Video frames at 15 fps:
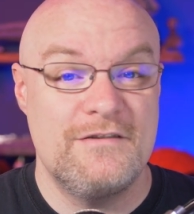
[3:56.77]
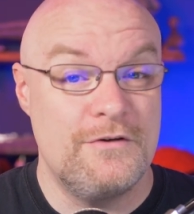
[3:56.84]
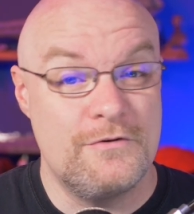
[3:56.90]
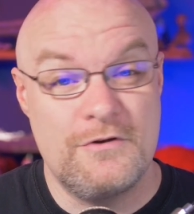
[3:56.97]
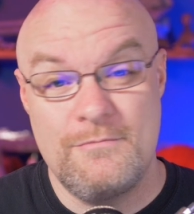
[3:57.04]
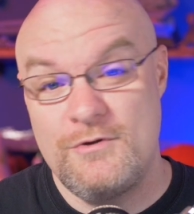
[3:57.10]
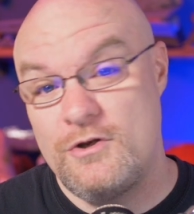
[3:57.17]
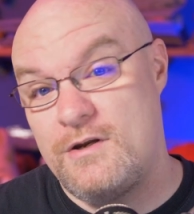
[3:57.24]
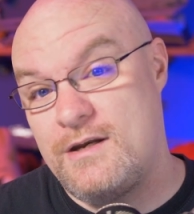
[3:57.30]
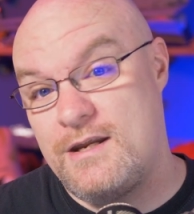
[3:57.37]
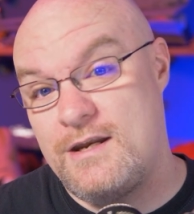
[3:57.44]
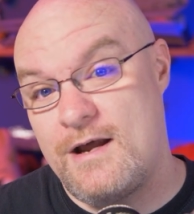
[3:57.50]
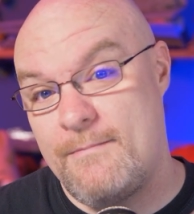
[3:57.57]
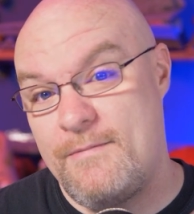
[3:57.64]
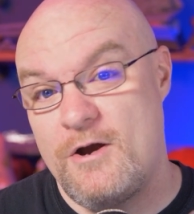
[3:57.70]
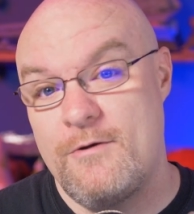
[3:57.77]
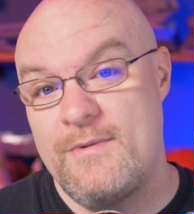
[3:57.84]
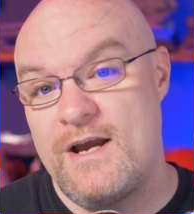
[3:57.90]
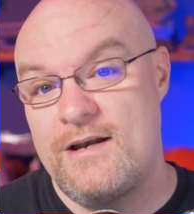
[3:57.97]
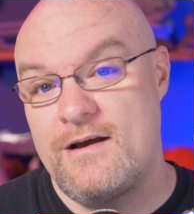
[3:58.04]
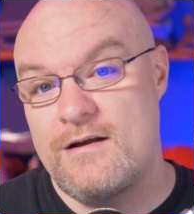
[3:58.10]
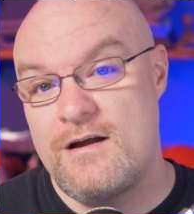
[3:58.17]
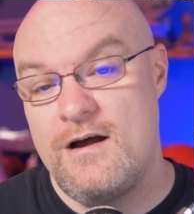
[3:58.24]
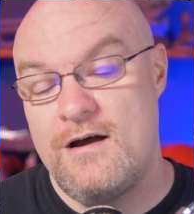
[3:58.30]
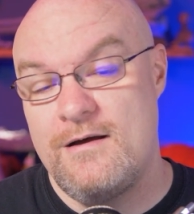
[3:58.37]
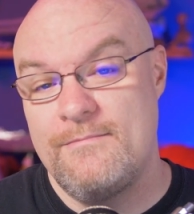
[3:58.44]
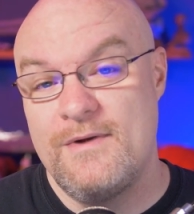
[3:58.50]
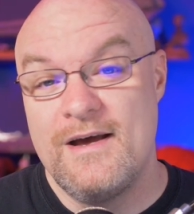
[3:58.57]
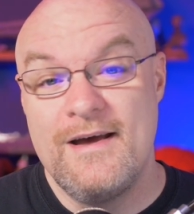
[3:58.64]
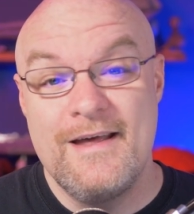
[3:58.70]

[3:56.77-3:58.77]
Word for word: So community dot power b i dot com.